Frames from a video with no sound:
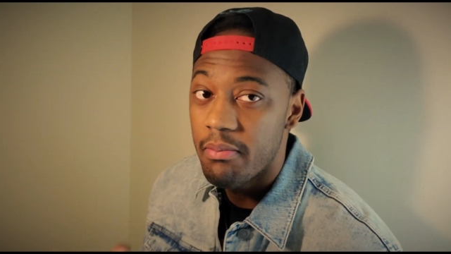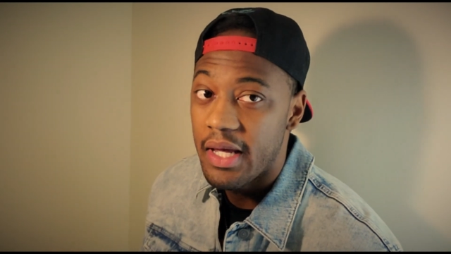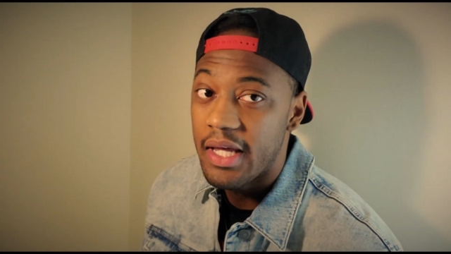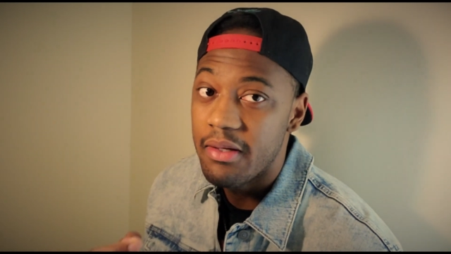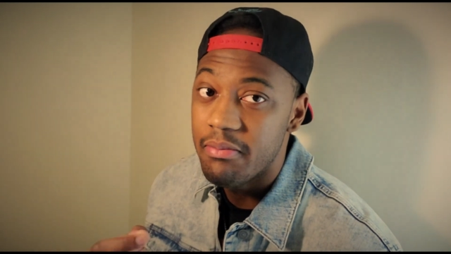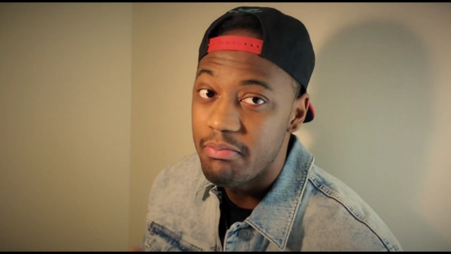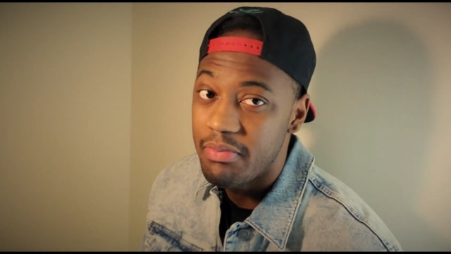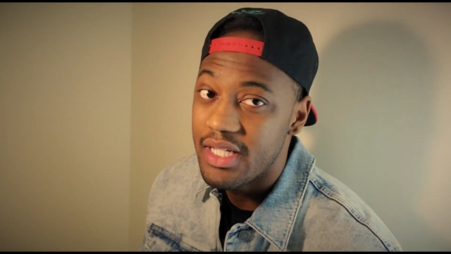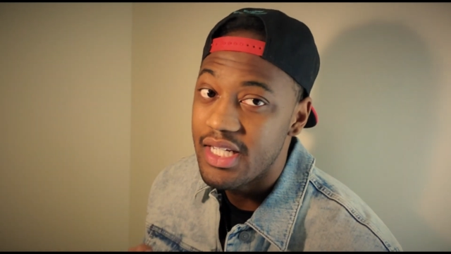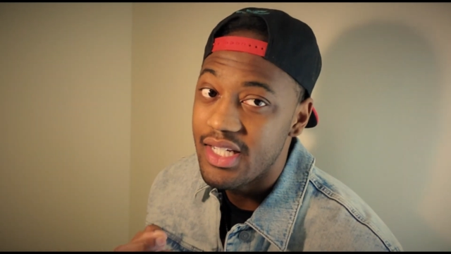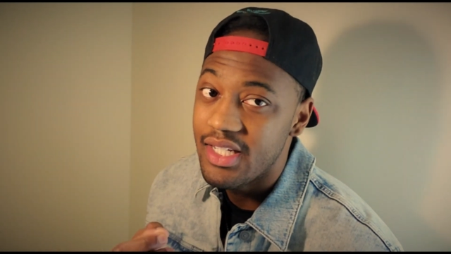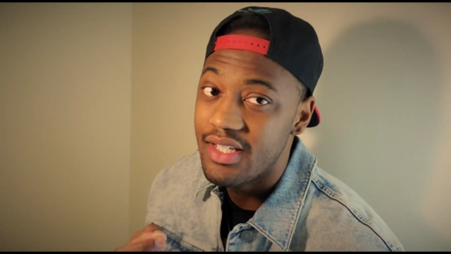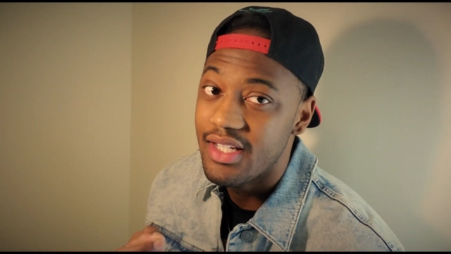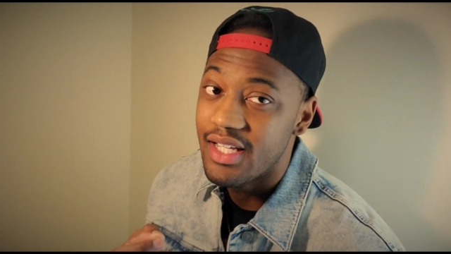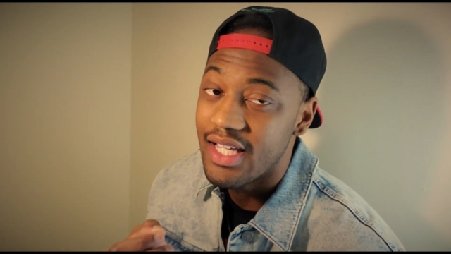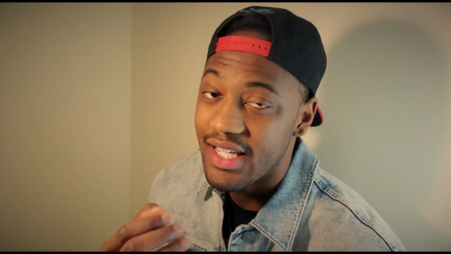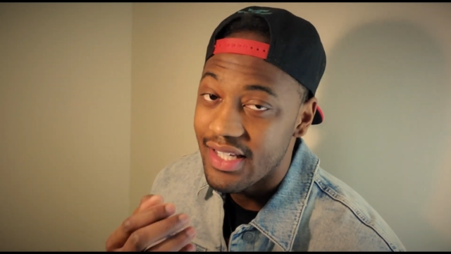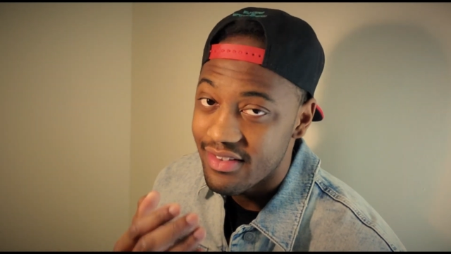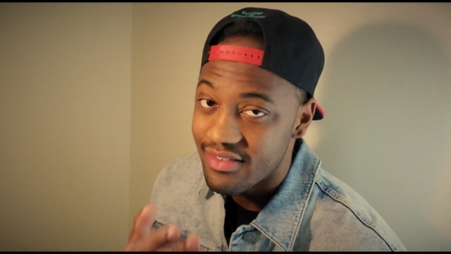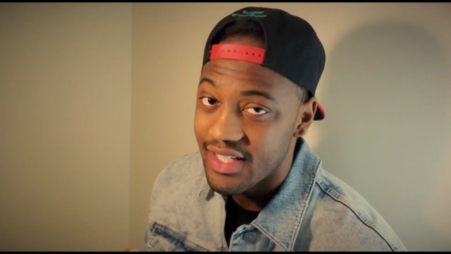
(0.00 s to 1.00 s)
may be
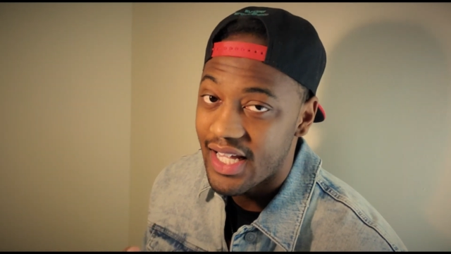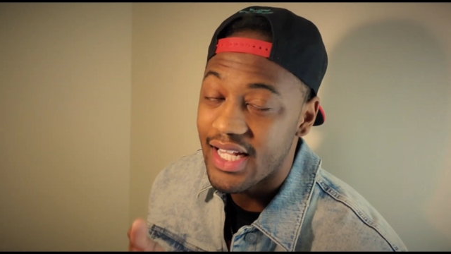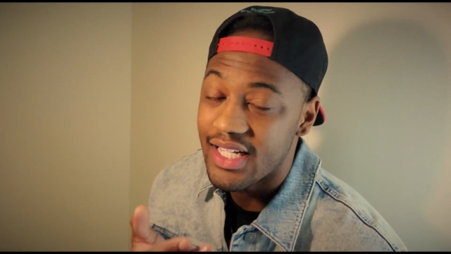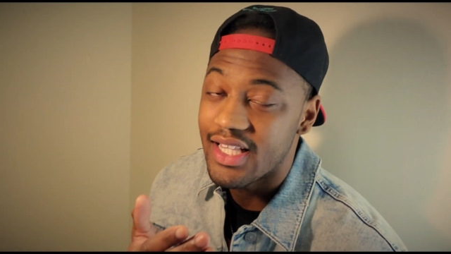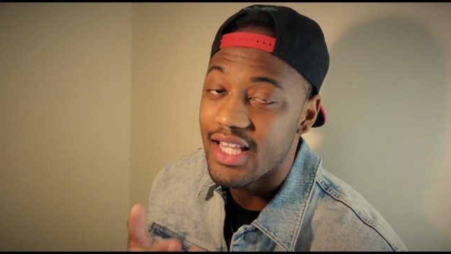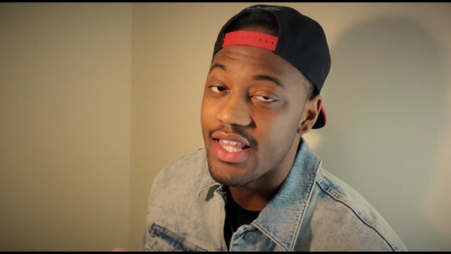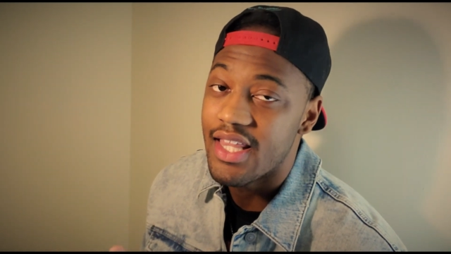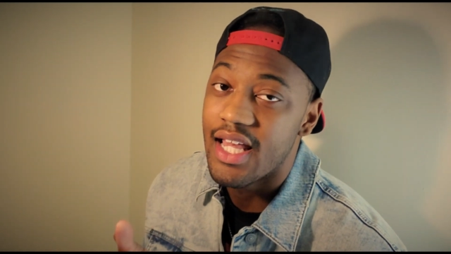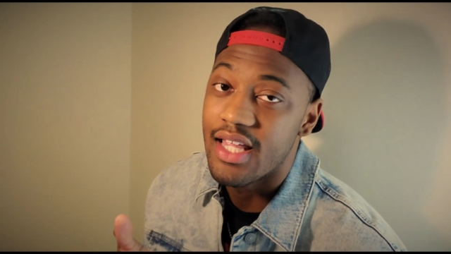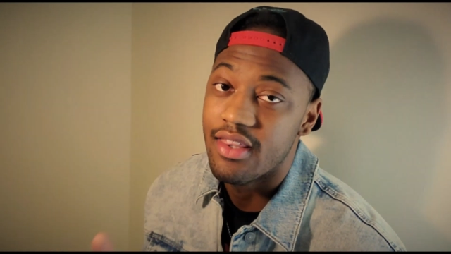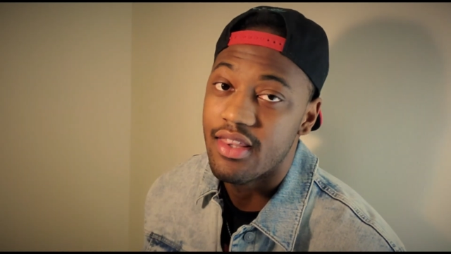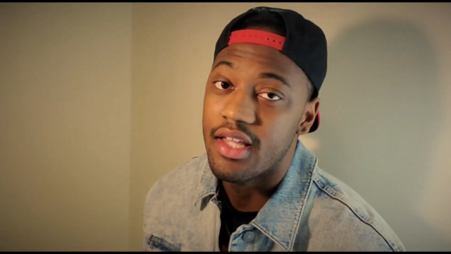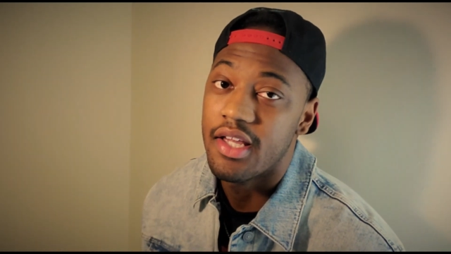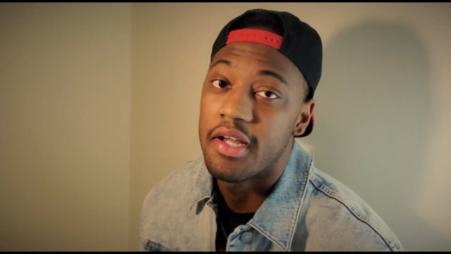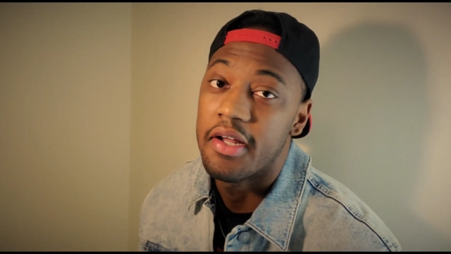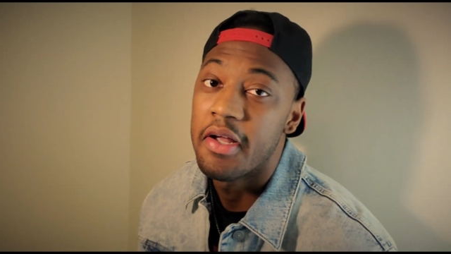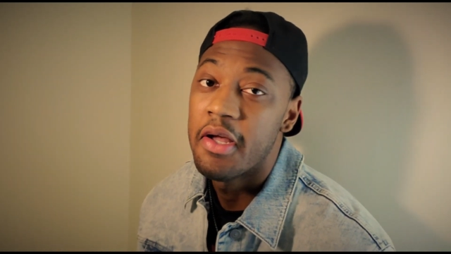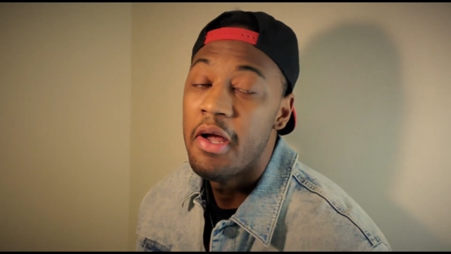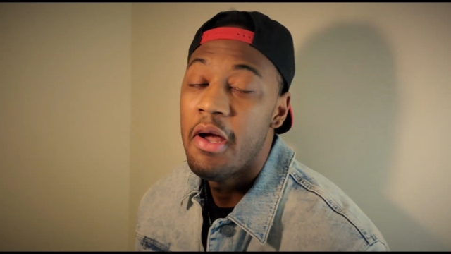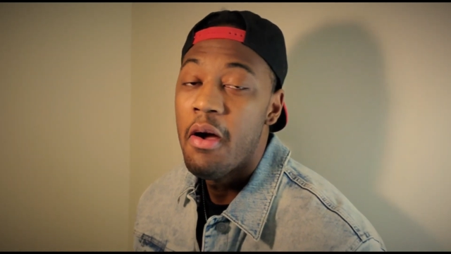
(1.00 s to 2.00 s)
exactly that
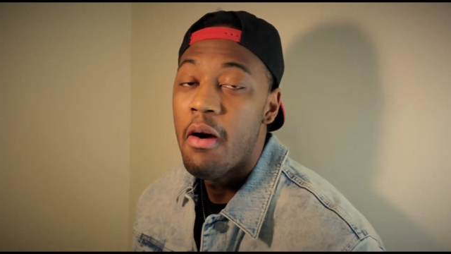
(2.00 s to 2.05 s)
thing.